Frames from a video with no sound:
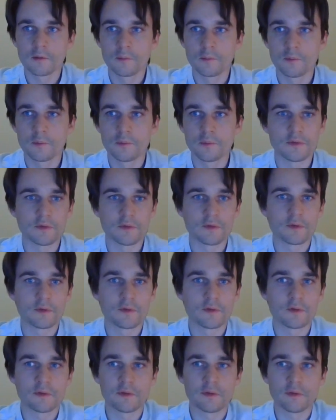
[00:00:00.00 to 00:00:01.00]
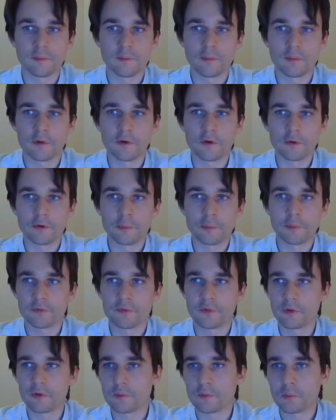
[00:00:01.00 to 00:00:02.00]
similar.
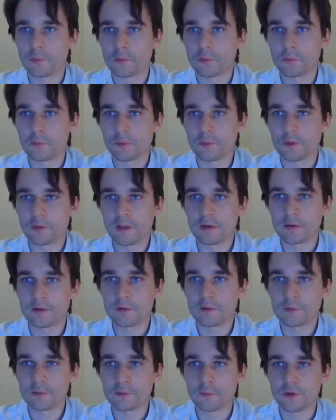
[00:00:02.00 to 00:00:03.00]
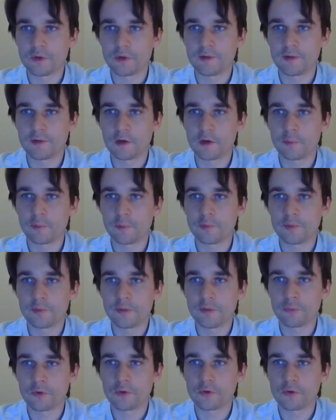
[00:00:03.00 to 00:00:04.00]
So in we develop
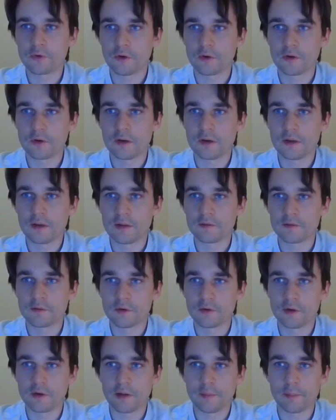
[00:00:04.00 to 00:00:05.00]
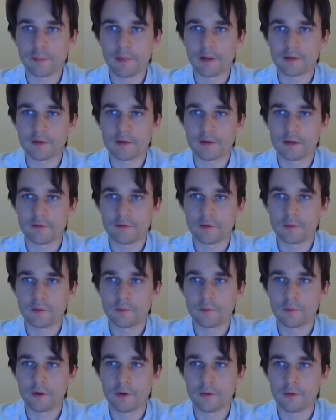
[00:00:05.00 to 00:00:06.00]
if we look on it on a meta level
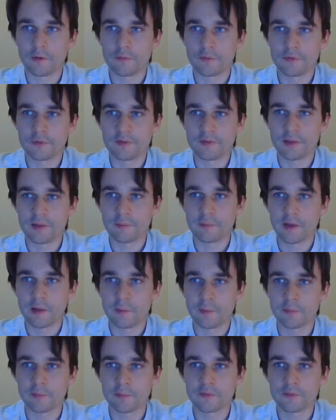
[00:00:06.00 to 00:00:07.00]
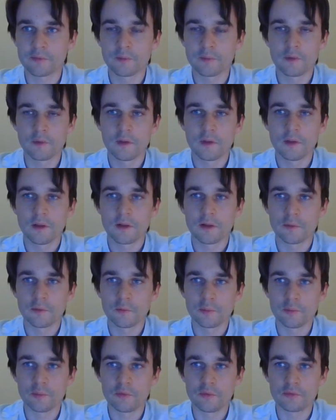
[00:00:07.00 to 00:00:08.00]
of STEAM camps, that
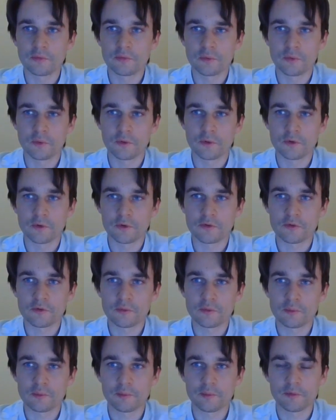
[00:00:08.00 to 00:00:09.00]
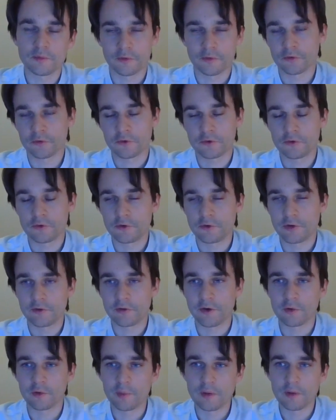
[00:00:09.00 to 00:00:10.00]
we move towards circular
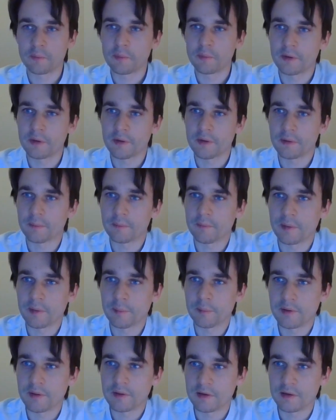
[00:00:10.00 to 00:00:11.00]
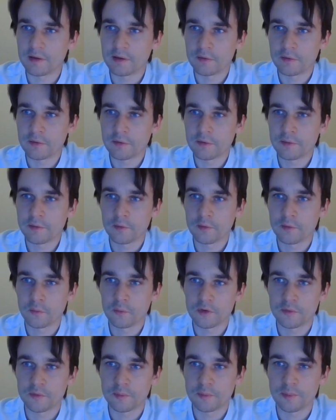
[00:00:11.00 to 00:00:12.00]
economy, um, beginning
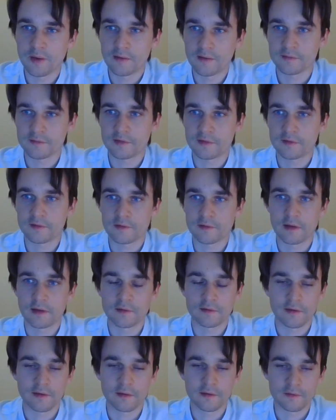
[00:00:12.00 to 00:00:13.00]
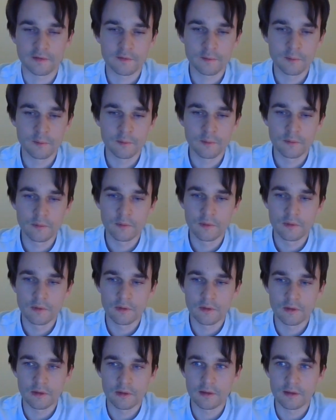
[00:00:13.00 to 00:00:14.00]
with plastics in that case.
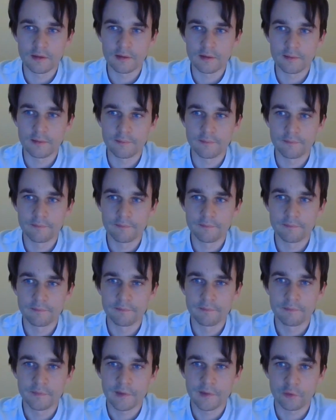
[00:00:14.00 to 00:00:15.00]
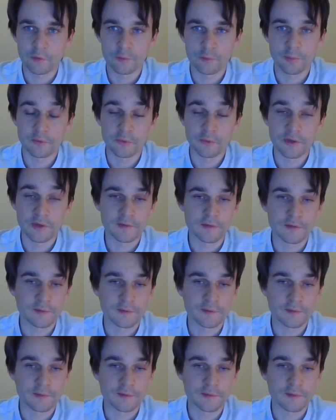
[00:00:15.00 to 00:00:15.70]
Um, it would be great,